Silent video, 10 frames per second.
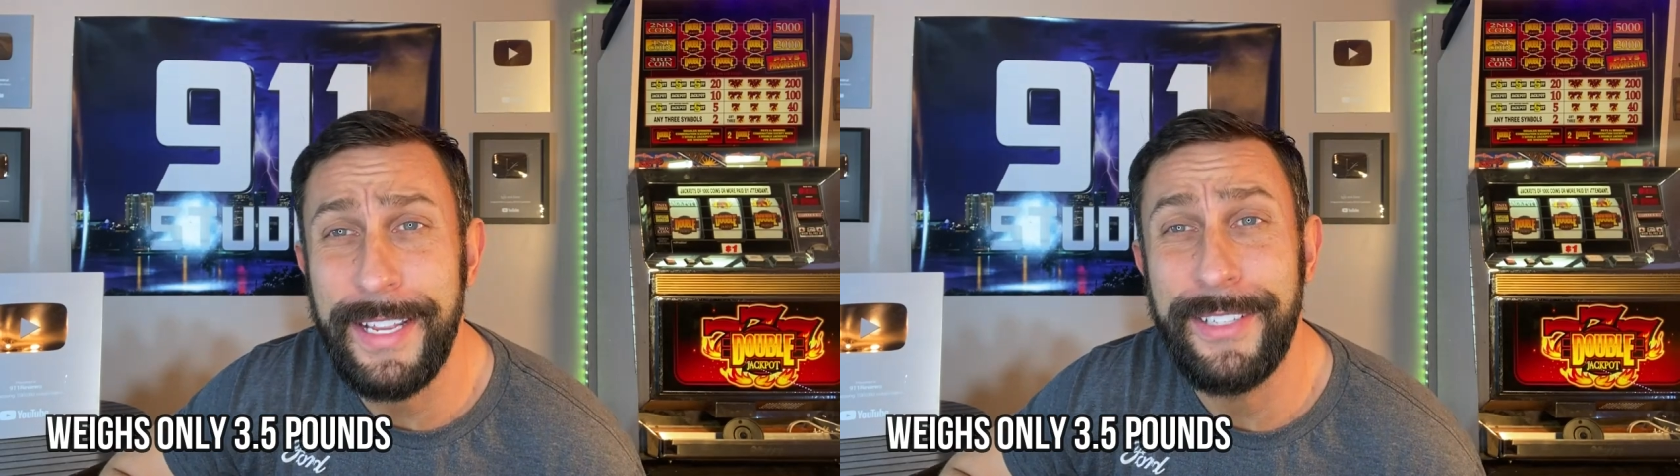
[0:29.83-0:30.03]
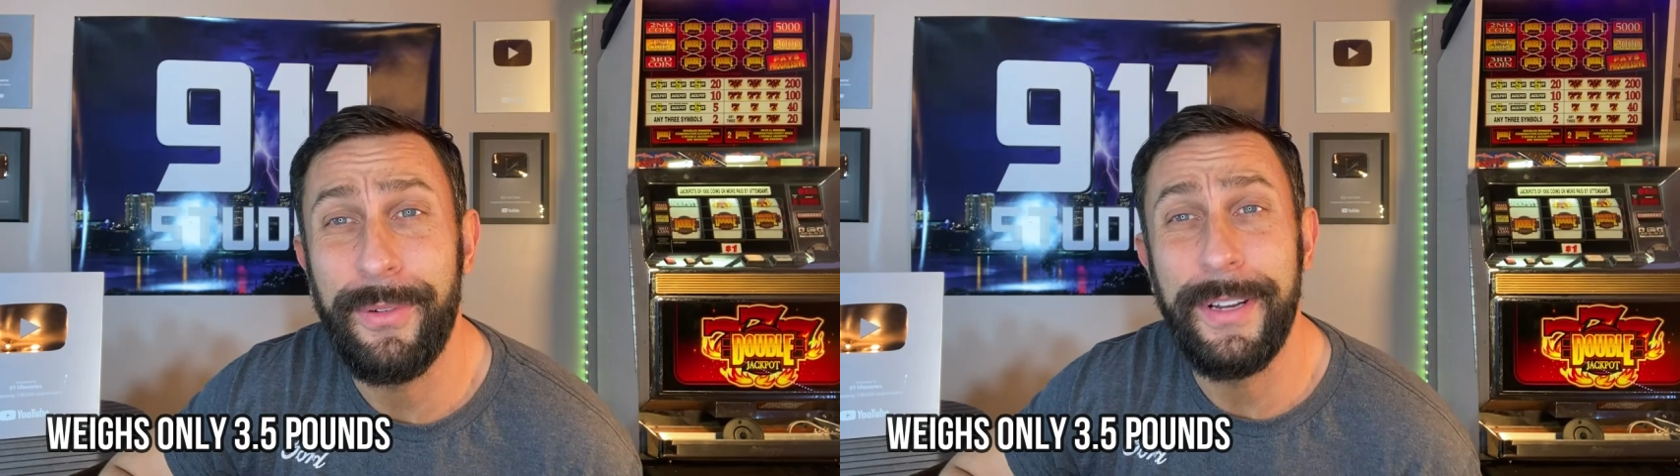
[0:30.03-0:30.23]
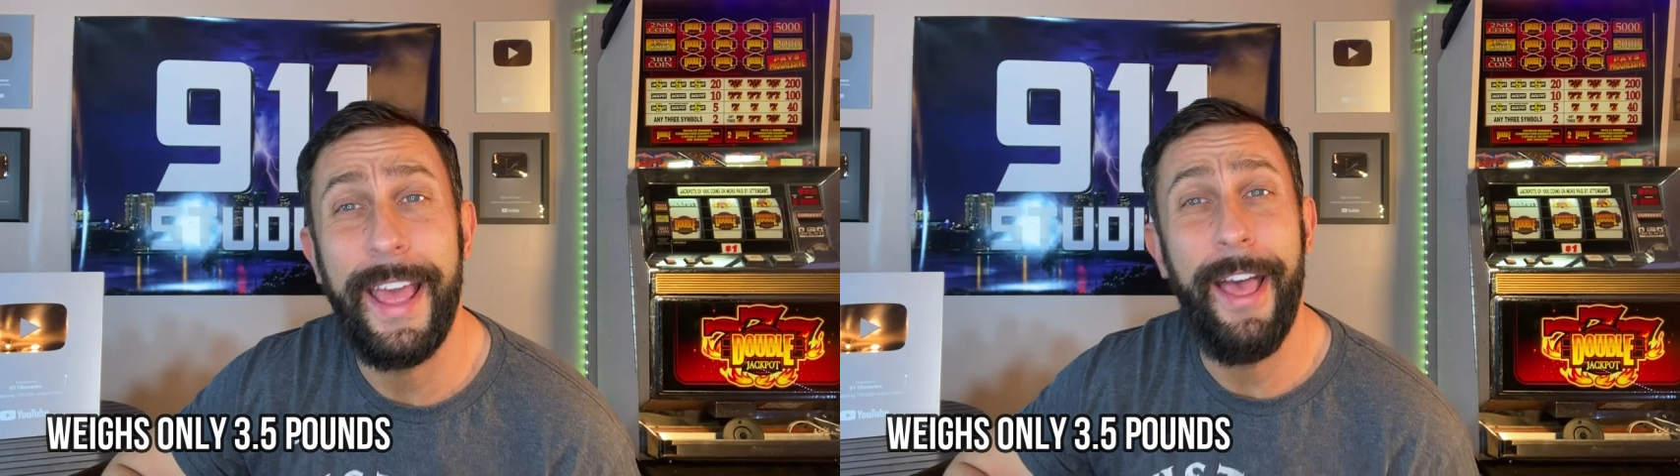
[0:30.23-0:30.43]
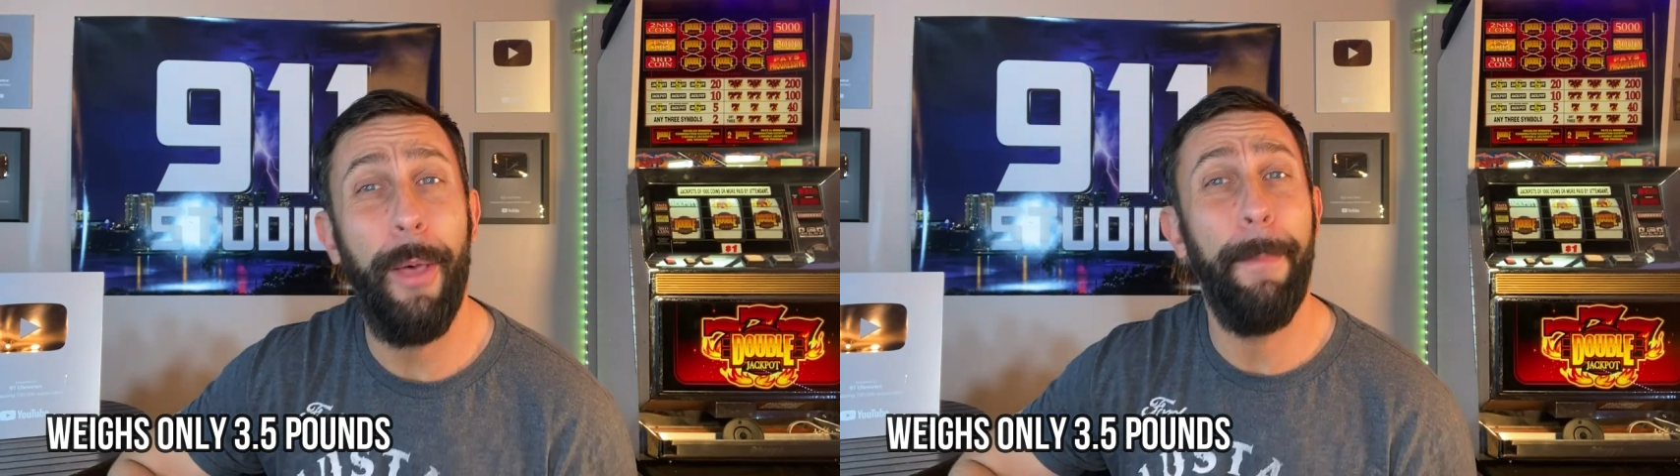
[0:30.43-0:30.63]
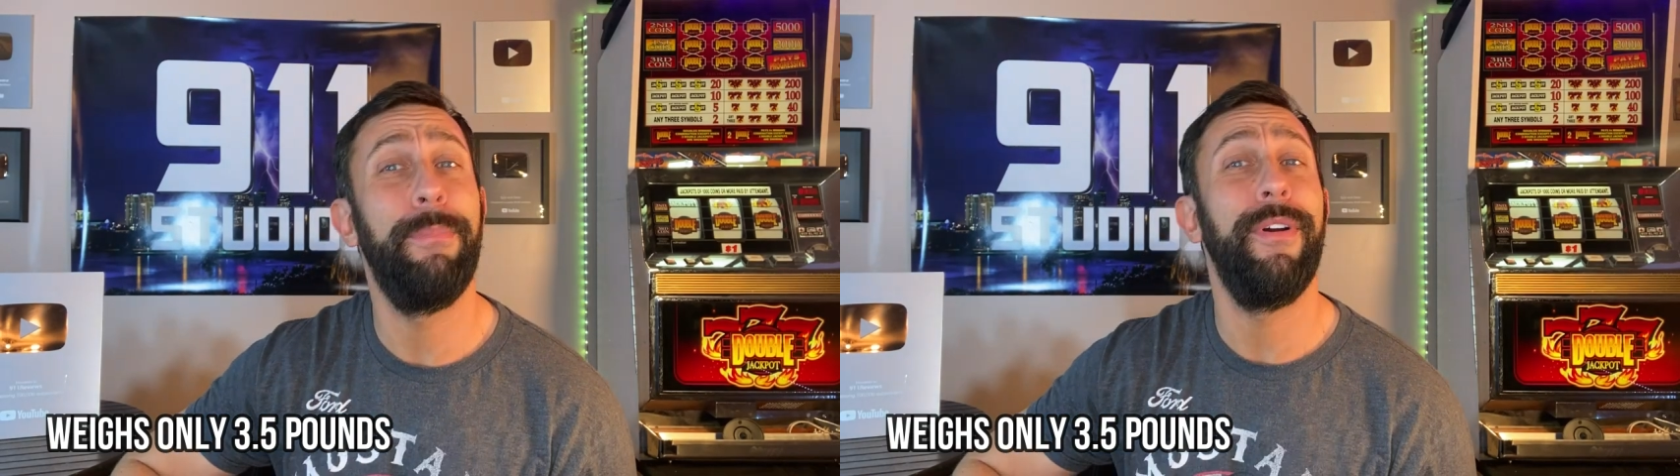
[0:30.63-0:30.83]
It's going to
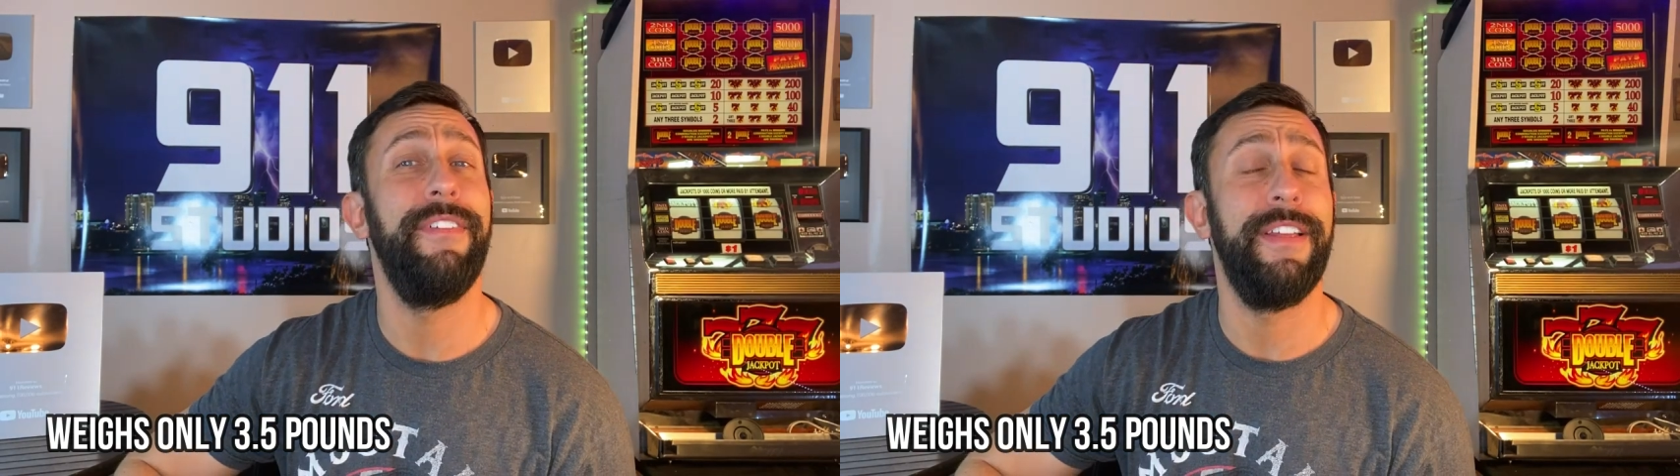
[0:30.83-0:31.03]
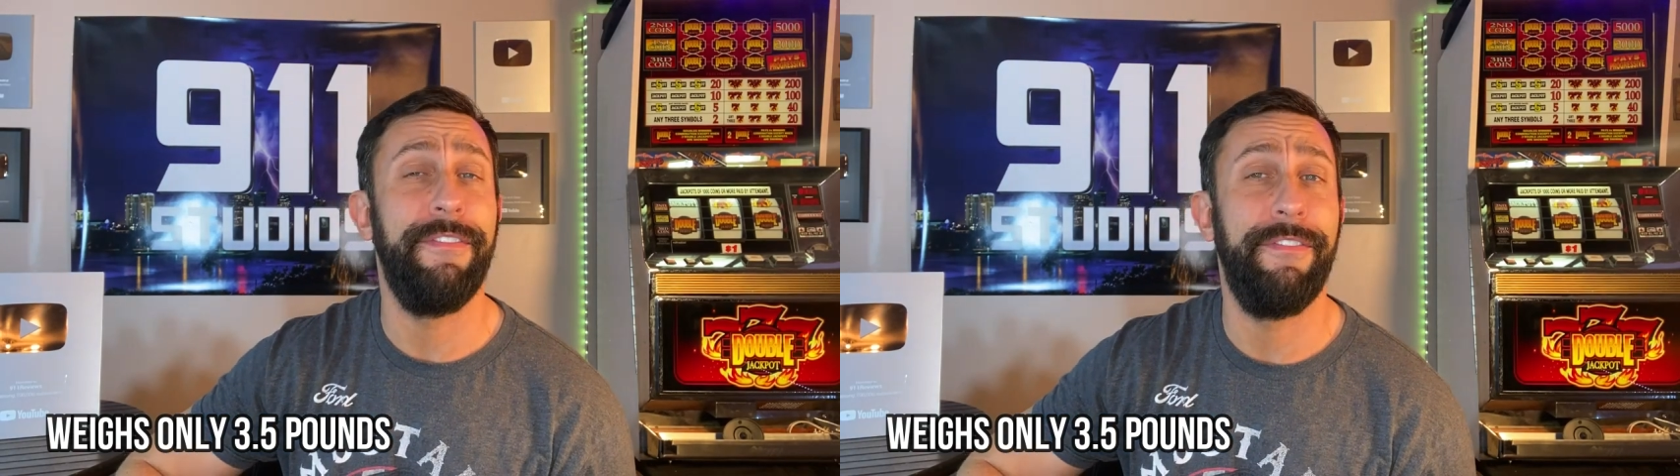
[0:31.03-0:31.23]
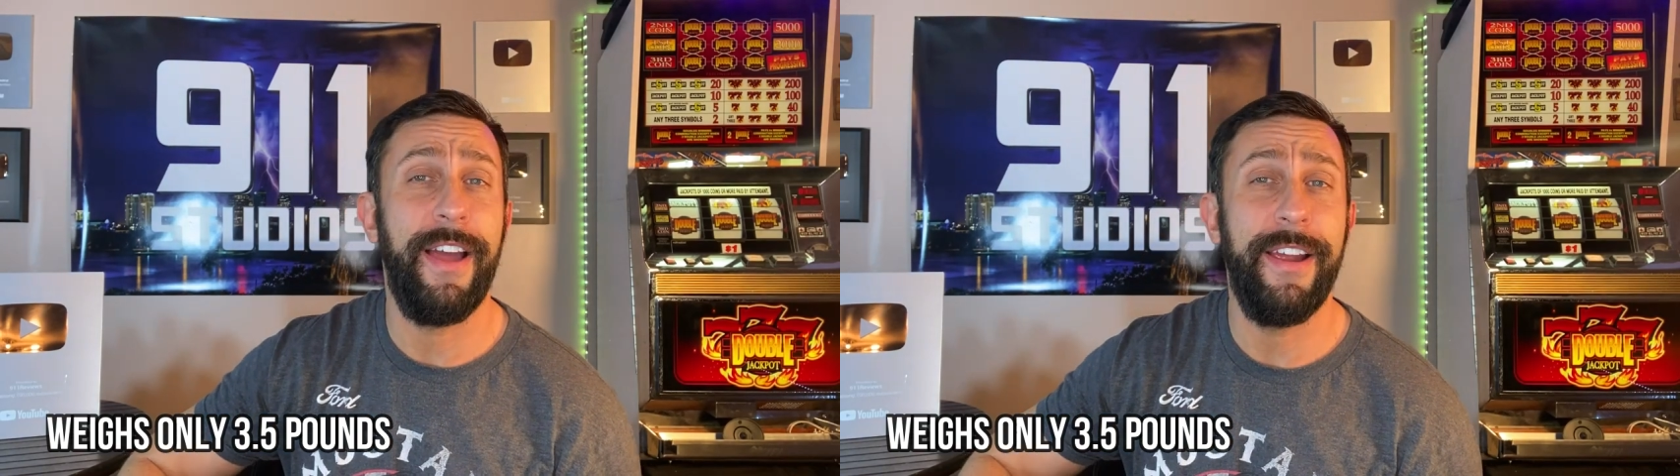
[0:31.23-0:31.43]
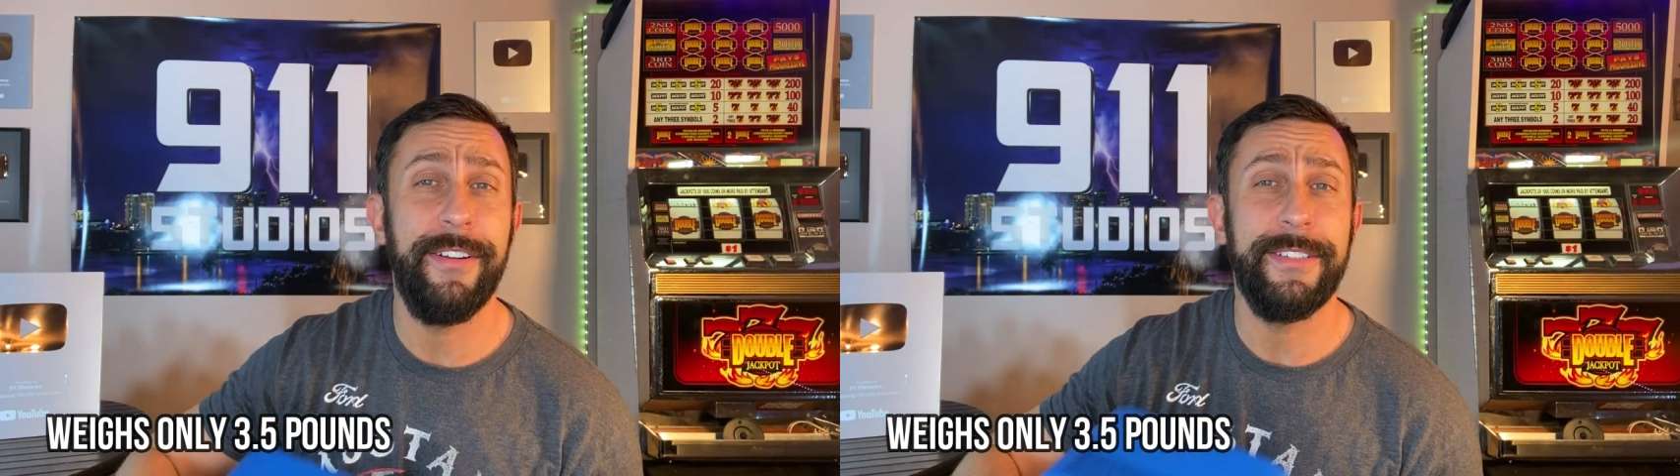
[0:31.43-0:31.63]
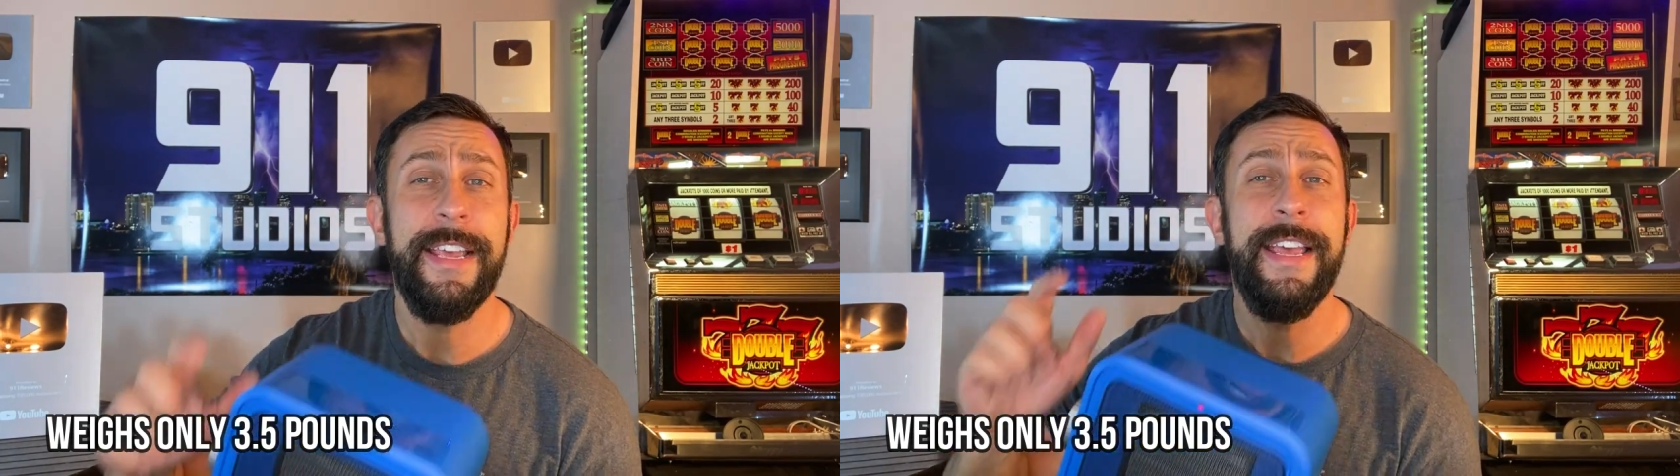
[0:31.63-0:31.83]
help prevent
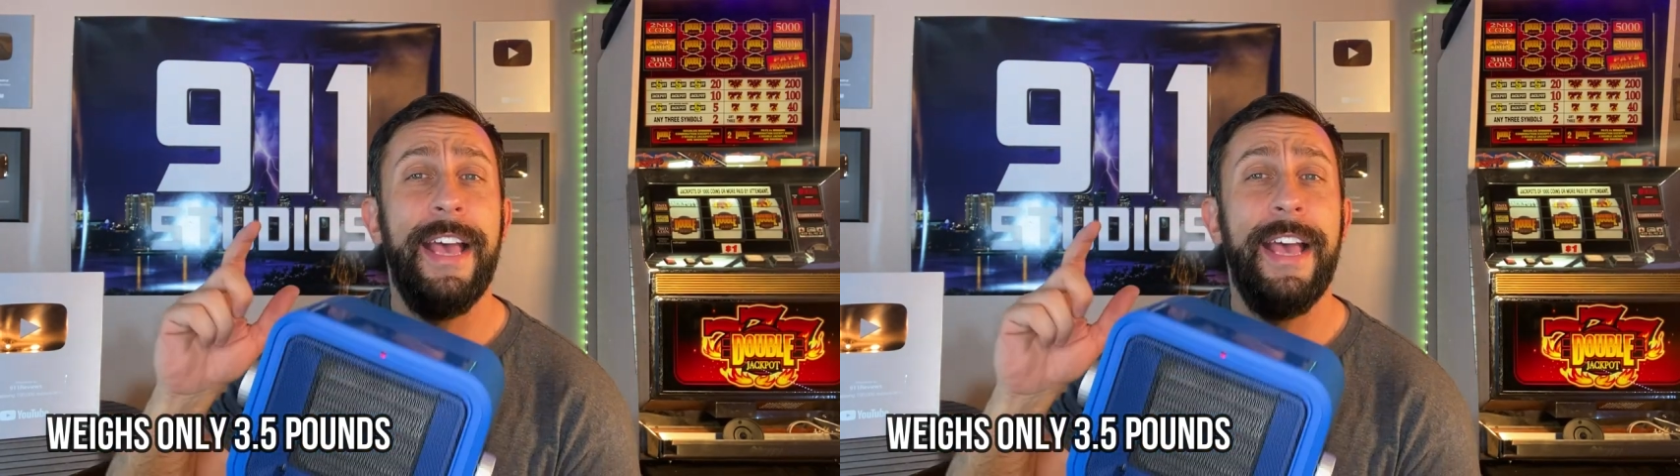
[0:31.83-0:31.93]
fires,